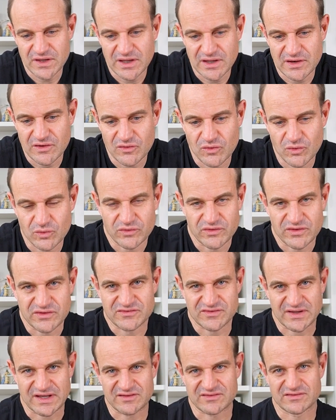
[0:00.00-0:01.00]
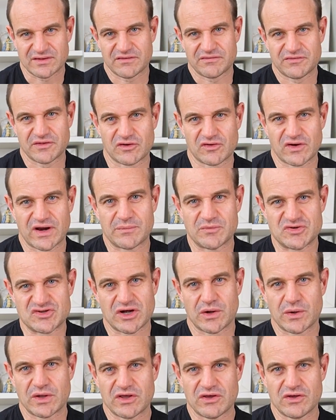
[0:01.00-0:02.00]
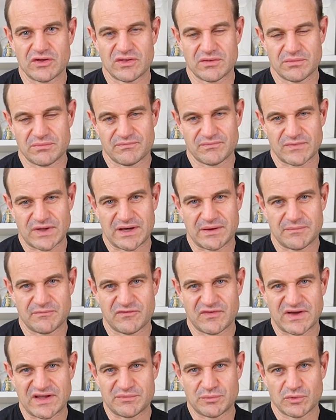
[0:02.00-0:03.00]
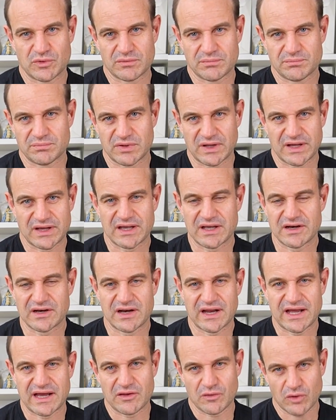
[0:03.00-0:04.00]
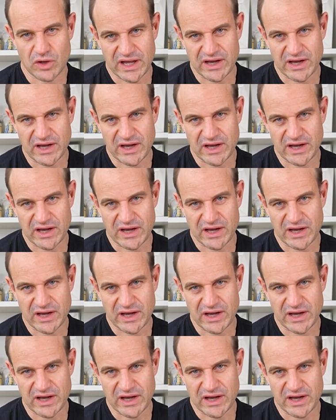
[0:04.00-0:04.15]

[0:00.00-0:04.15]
and all of this tech stuff that Graham's showing you, the um, Facebook plugin and how,